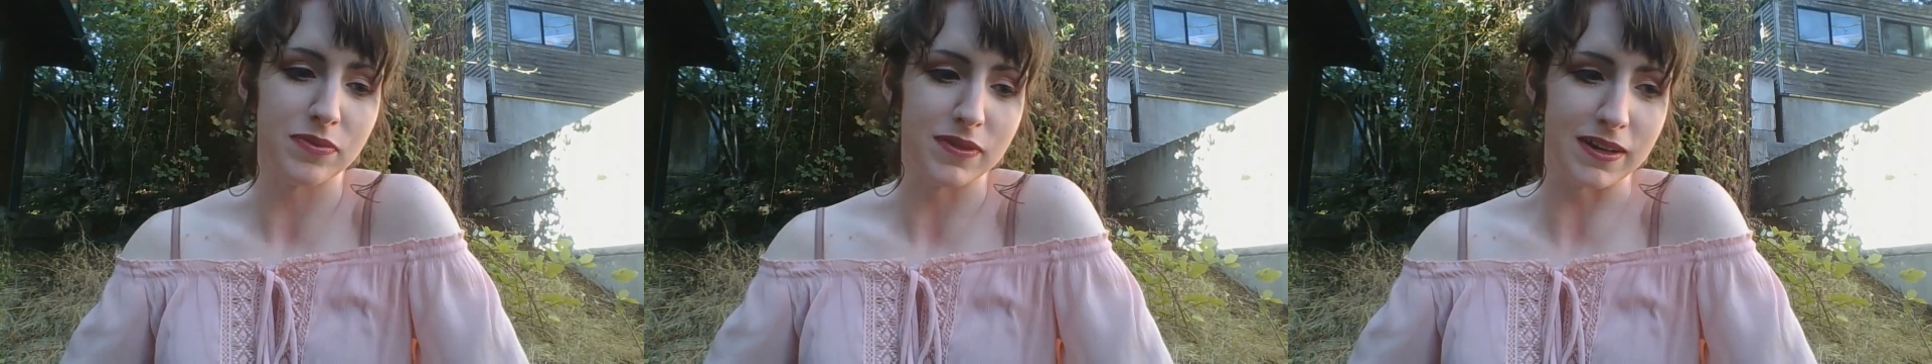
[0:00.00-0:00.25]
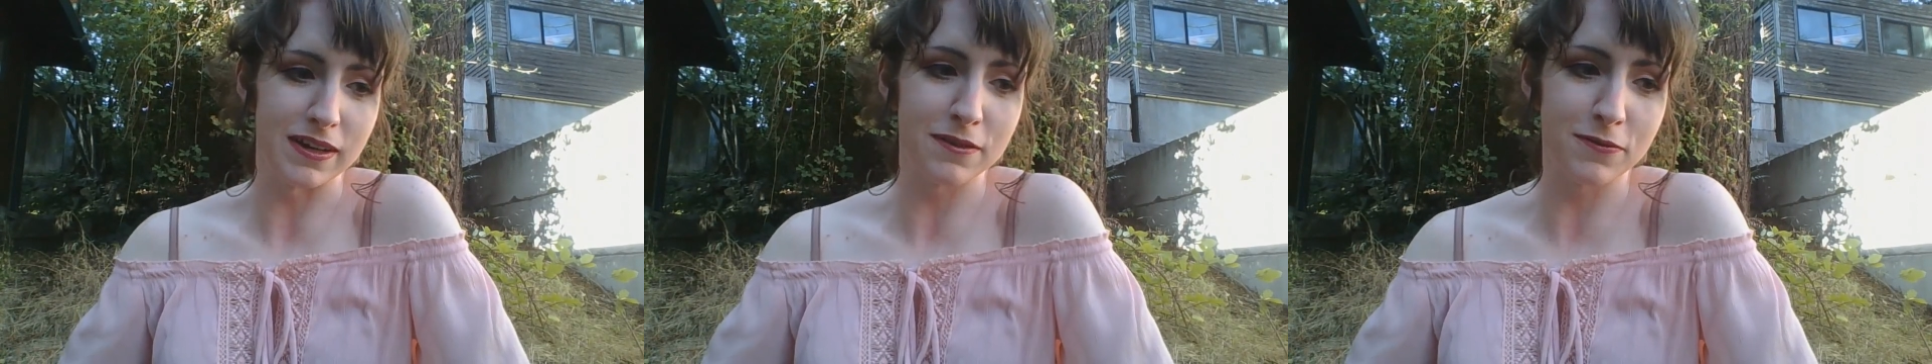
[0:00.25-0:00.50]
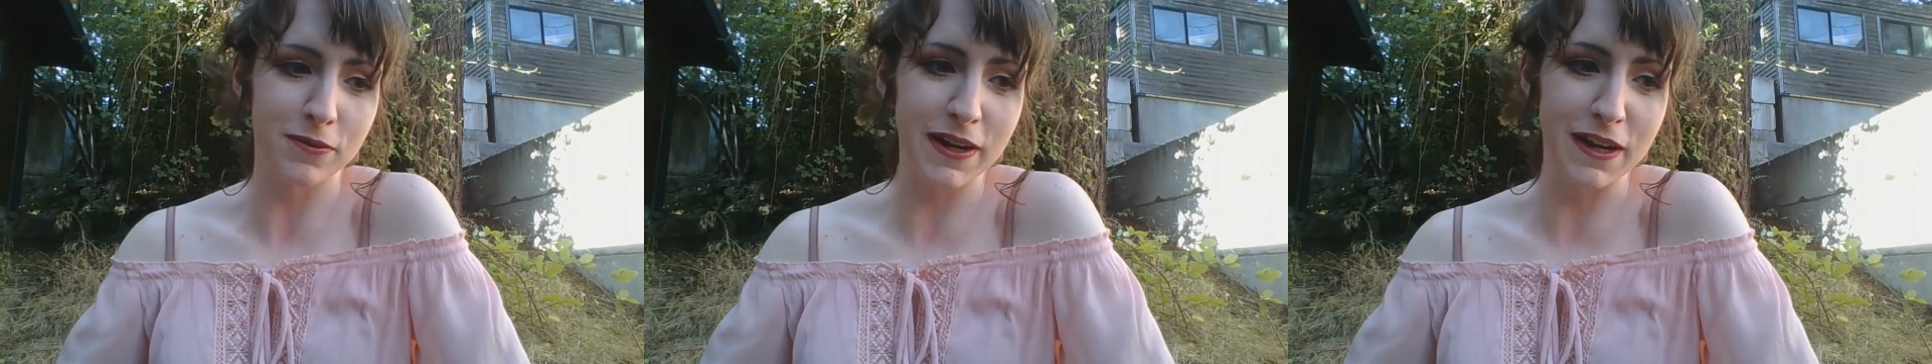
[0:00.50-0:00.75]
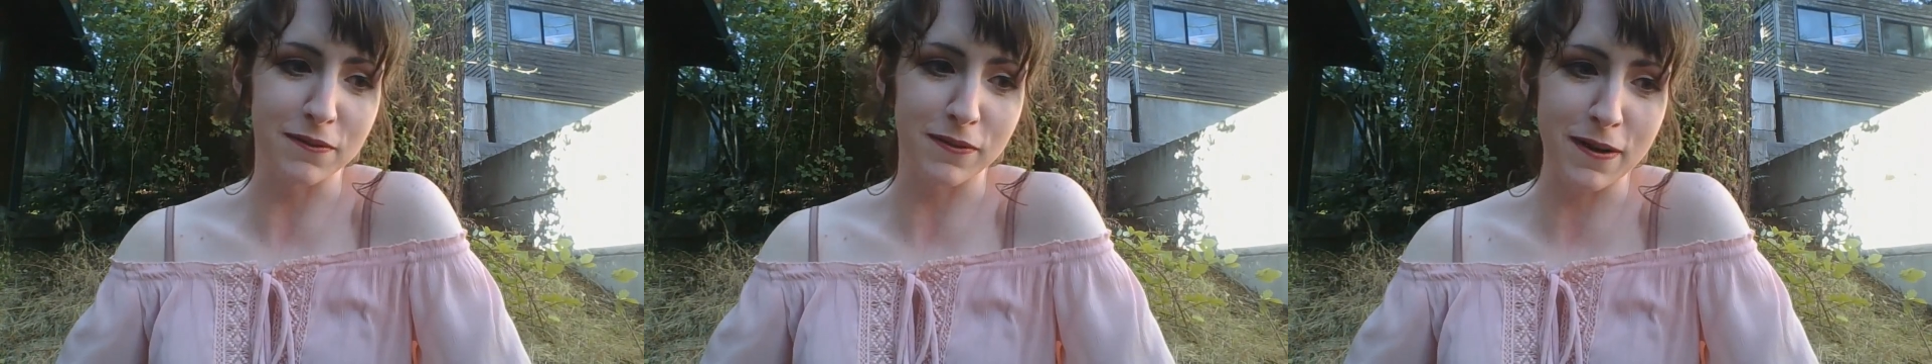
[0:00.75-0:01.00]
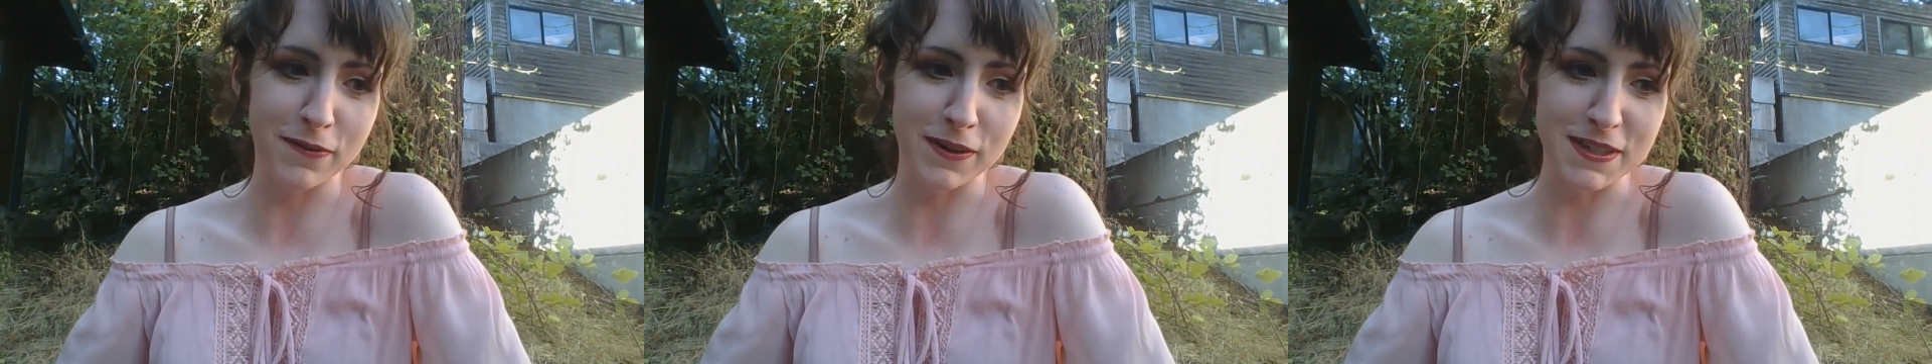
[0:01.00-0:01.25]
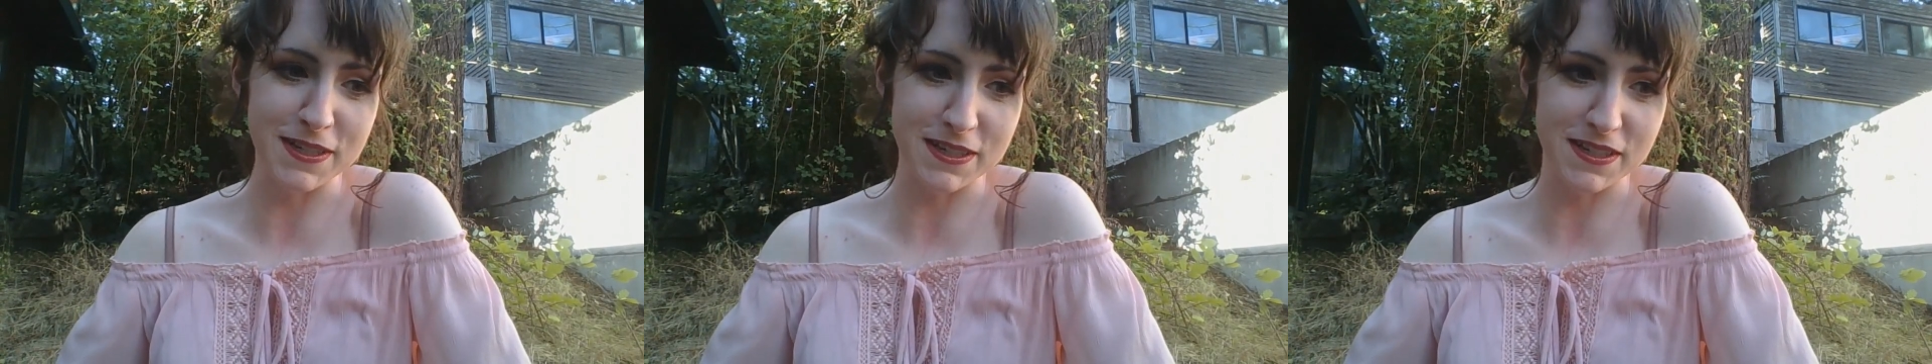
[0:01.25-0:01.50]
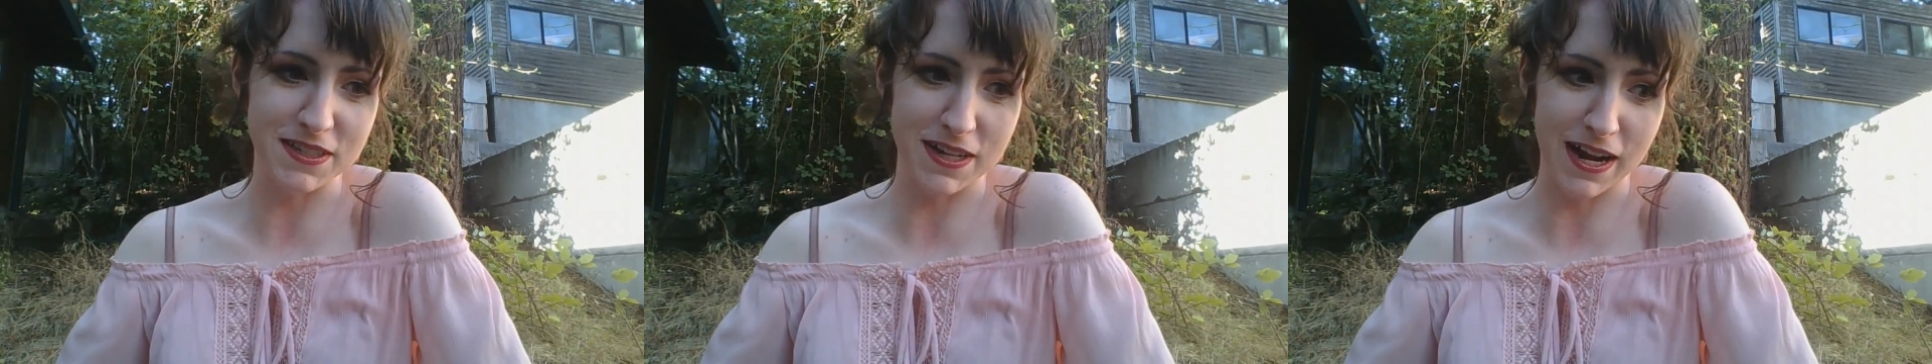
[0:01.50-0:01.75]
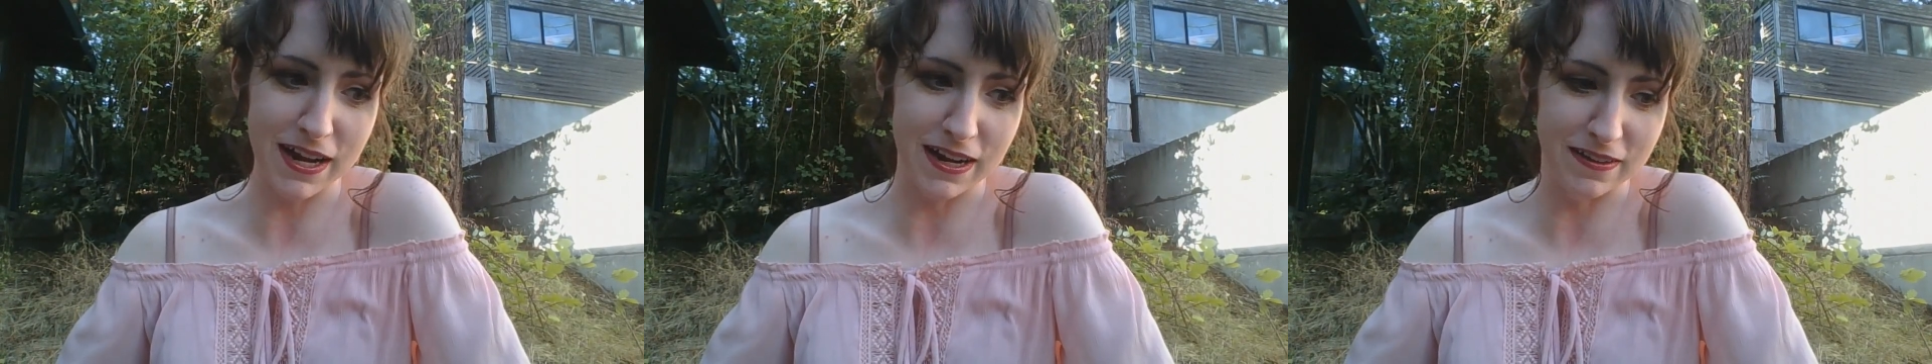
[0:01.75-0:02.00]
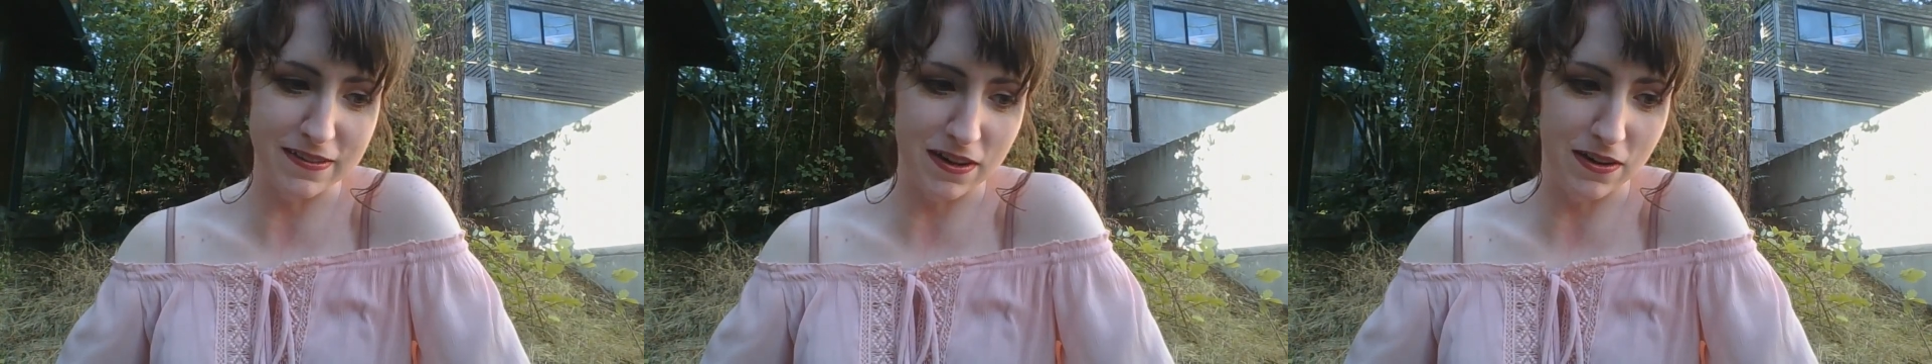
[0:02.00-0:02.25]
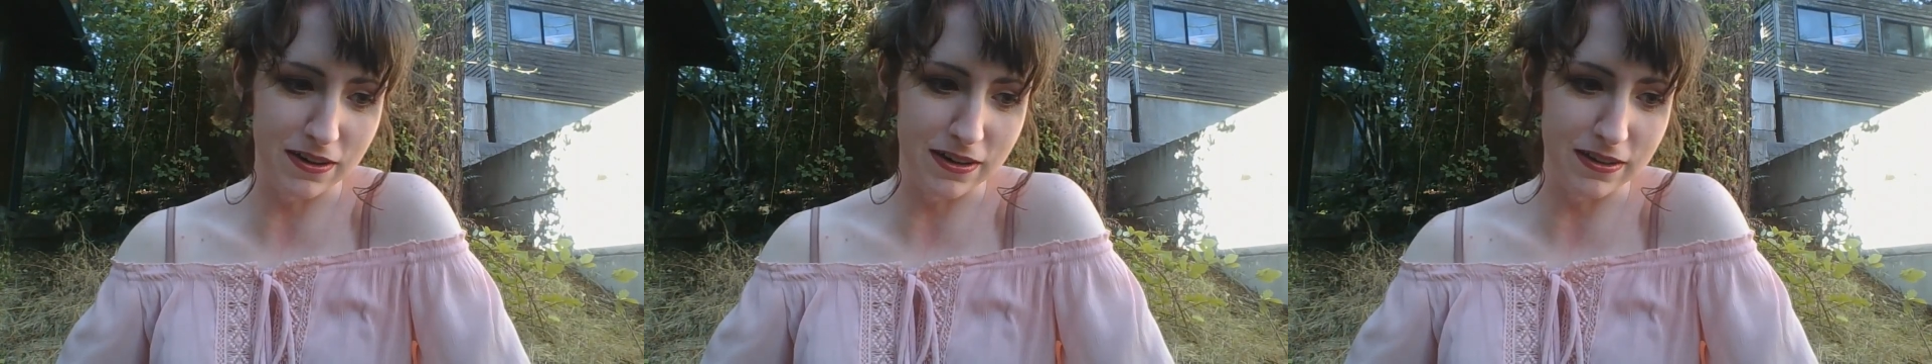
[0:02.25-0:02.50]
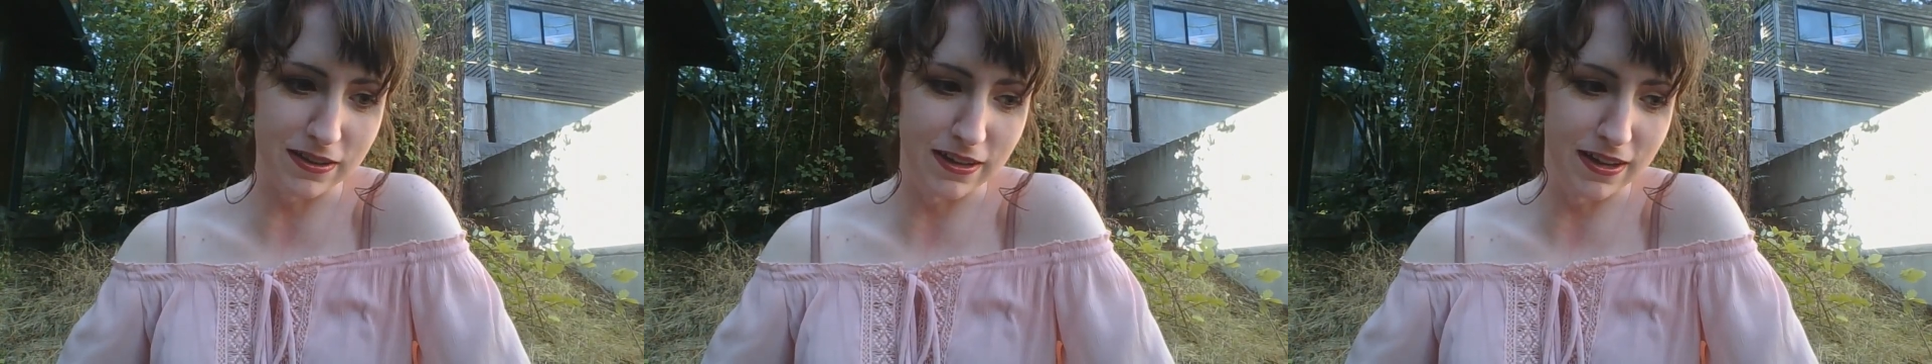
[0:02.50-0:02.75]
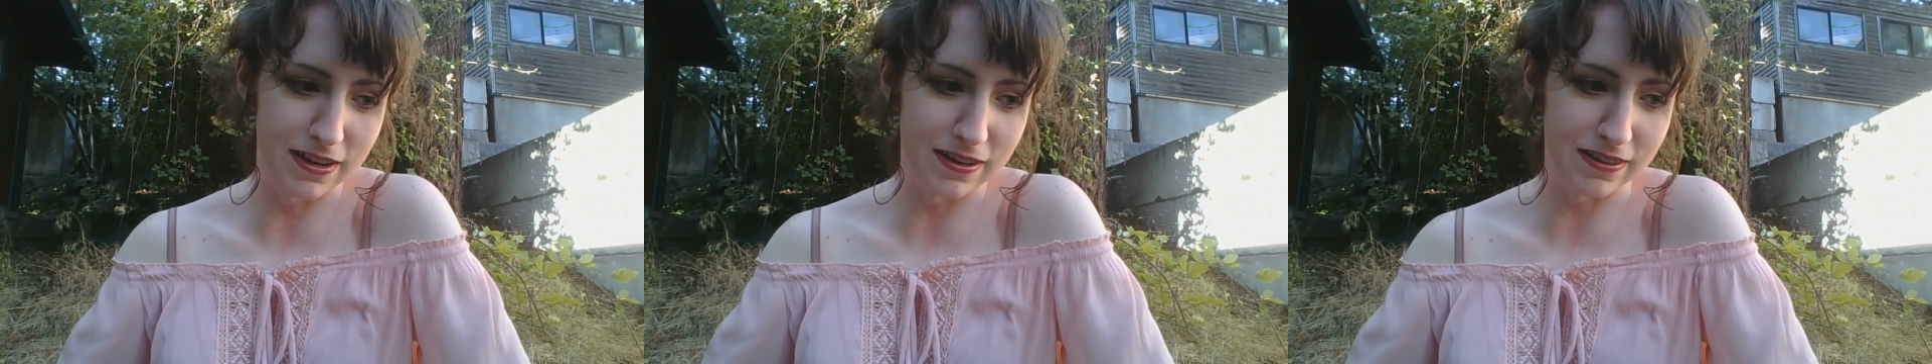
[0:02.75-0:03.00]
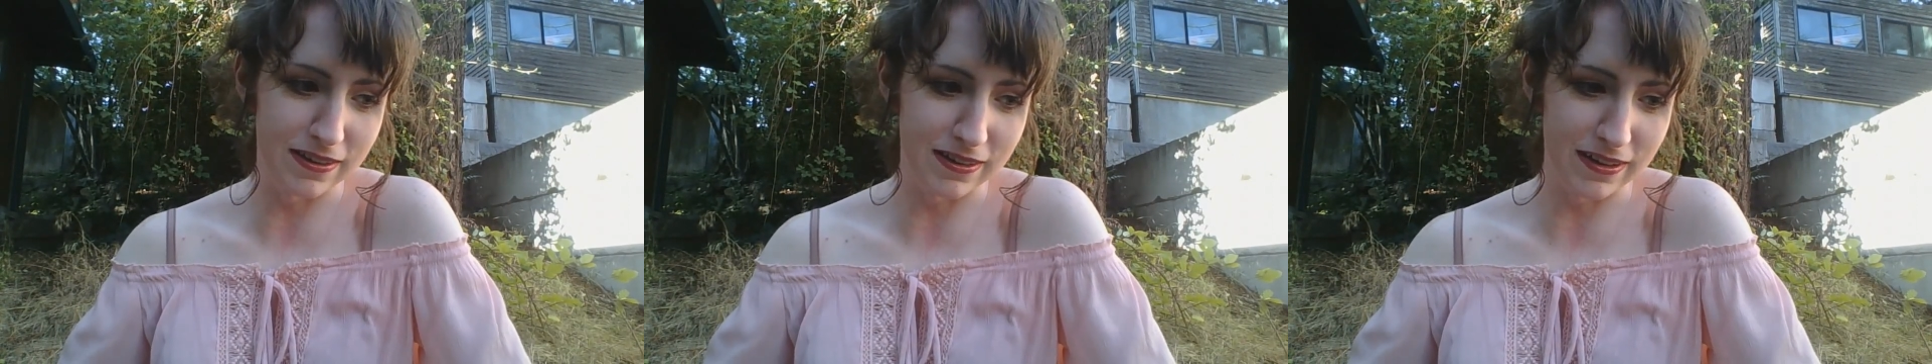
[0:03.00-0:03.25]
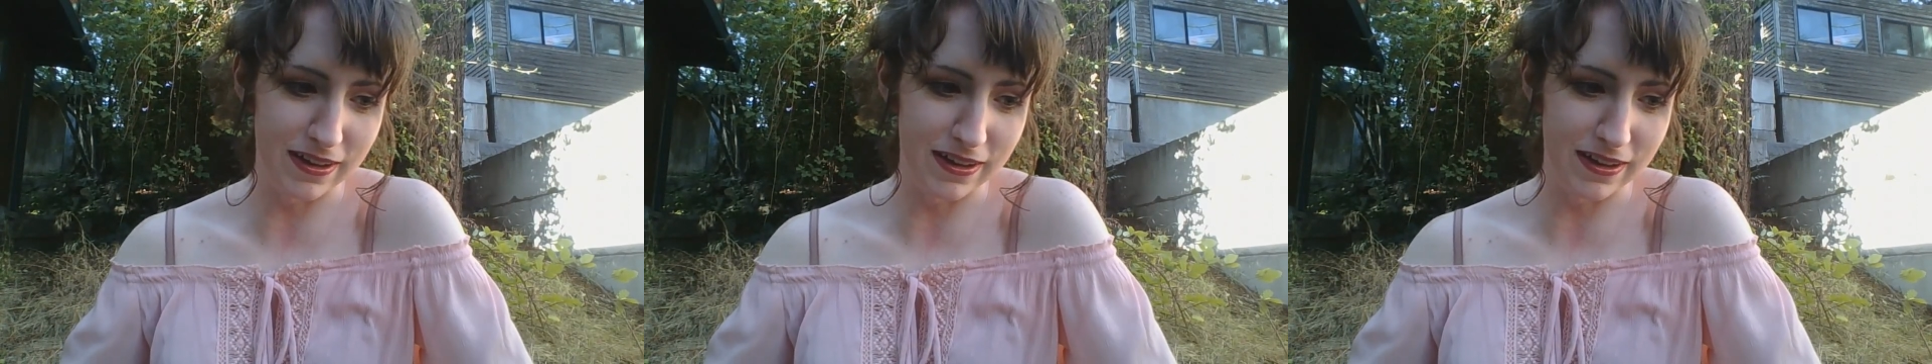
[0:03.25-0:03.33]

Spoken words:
And if we can reference science on it, then